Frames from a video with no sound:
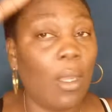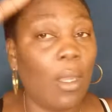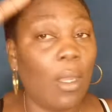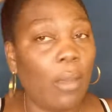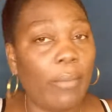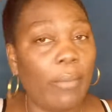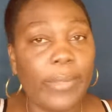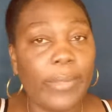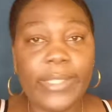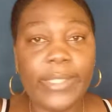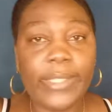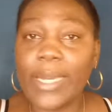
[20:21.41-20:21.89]

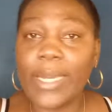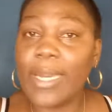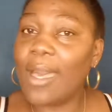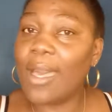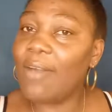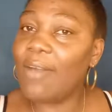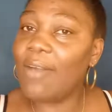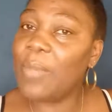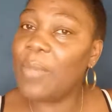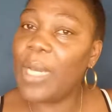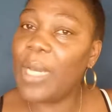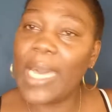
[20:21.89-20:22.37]
We take
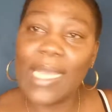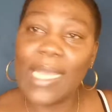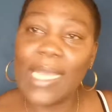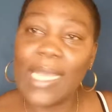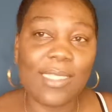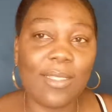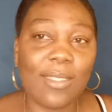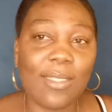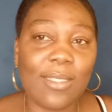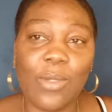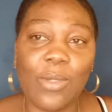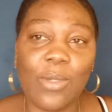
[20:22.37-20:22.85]
off my hats
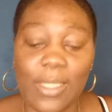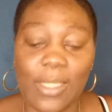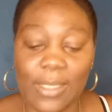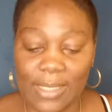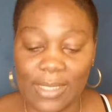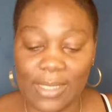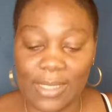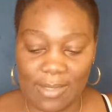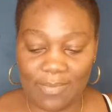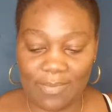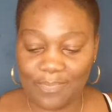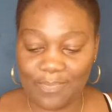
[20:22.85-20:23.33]
to it.
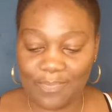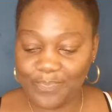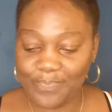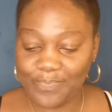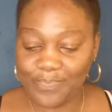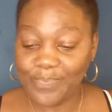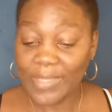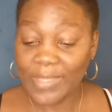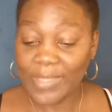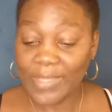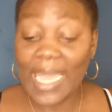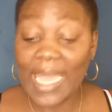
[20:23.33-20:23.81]

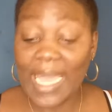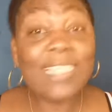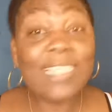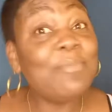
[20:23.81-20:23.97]
Guys,